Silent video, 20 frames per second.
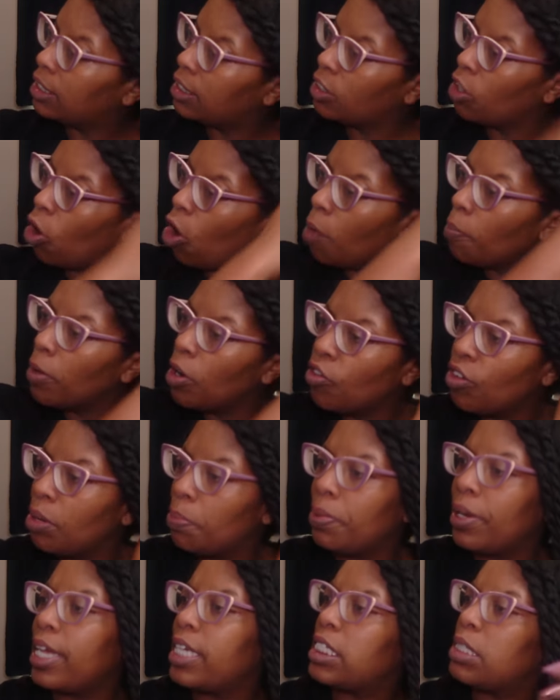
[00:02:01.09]
it's hormone
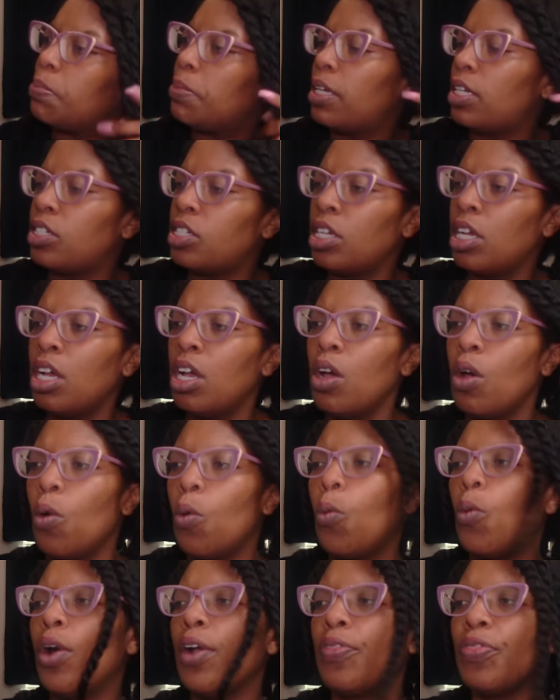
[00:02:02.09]
replacement
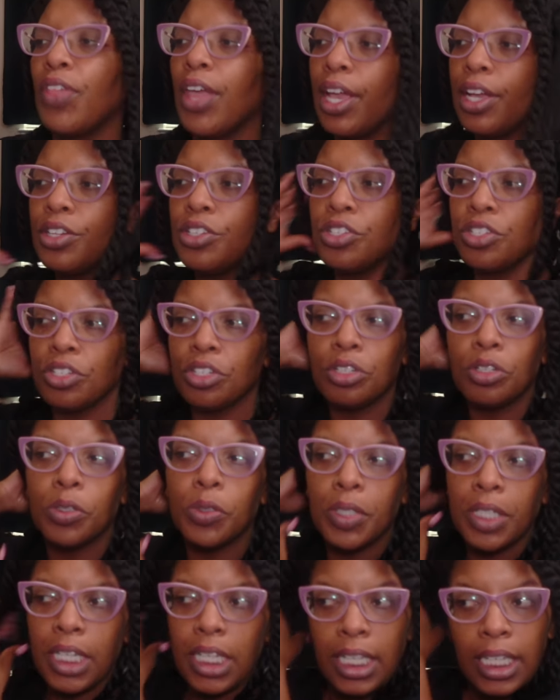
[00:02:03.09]
what they
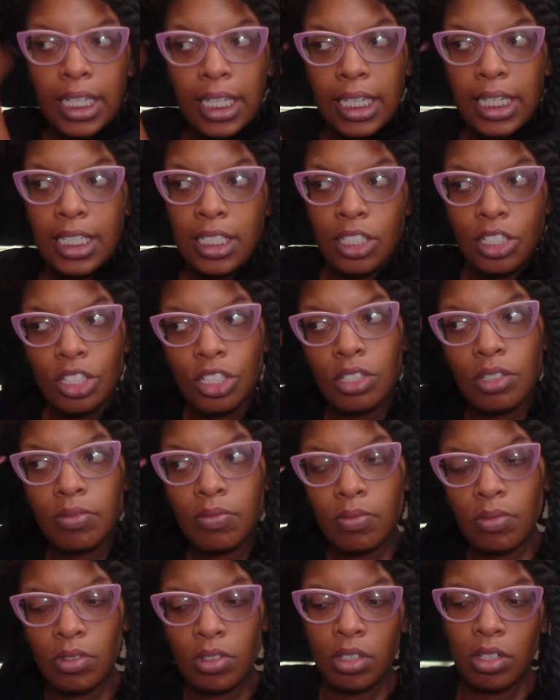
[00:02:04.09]
do is
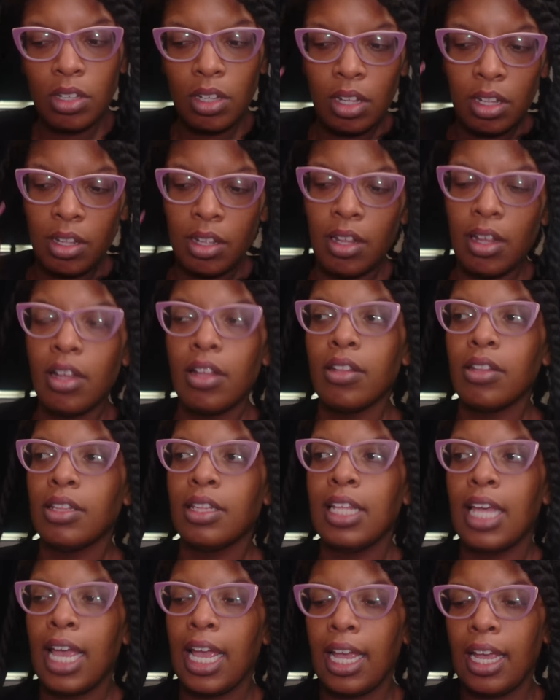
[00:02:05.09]

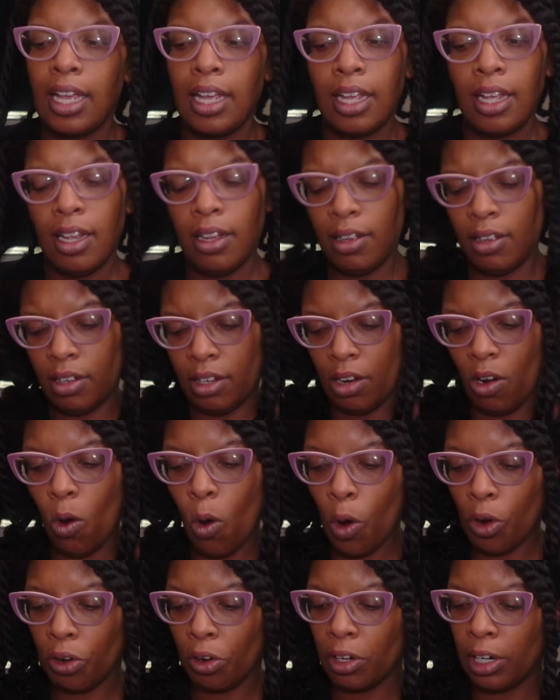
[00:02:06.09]
they
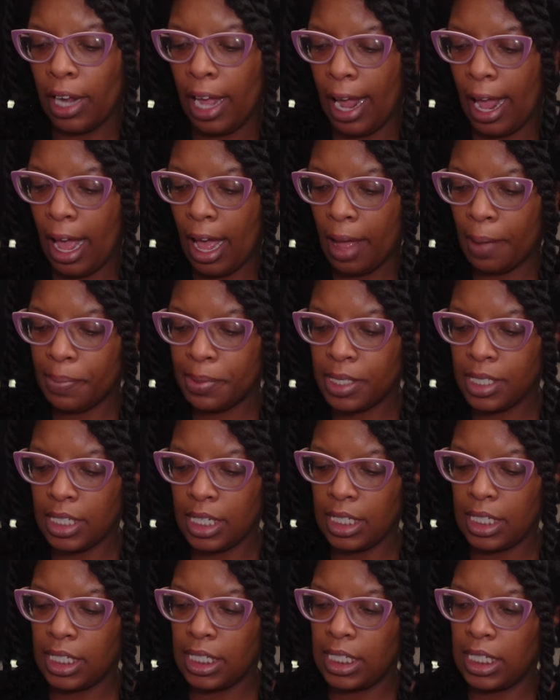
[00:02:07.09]
order labs
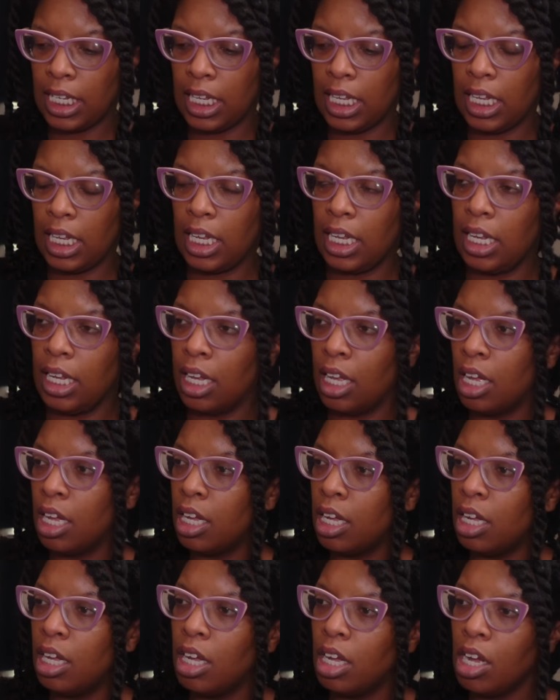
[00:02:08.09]
to see
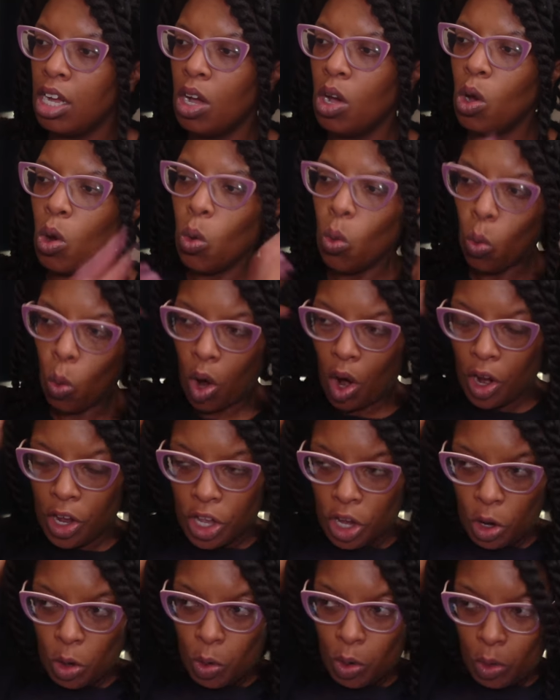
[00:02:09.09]
where
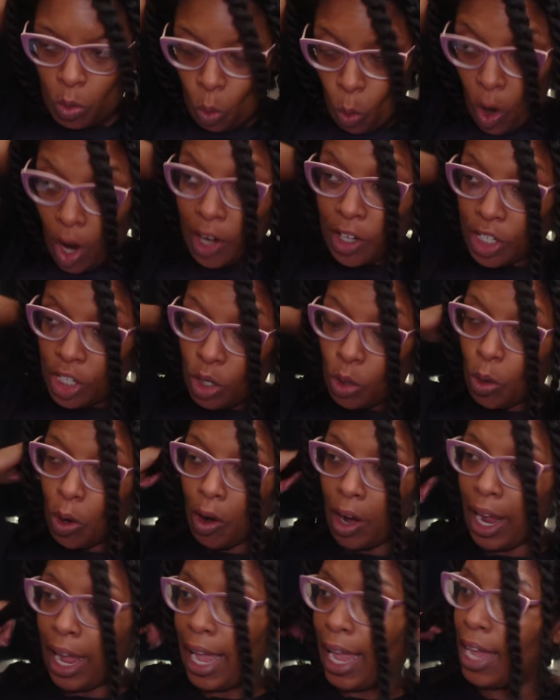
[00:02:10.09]
you where you
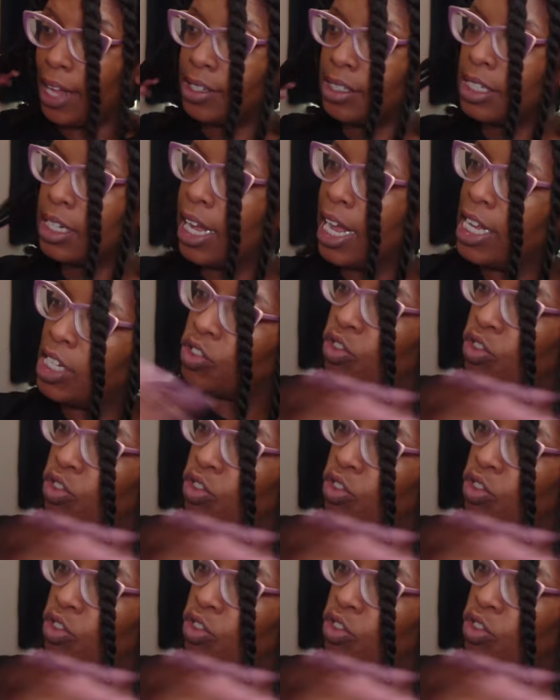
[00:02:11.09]
are at as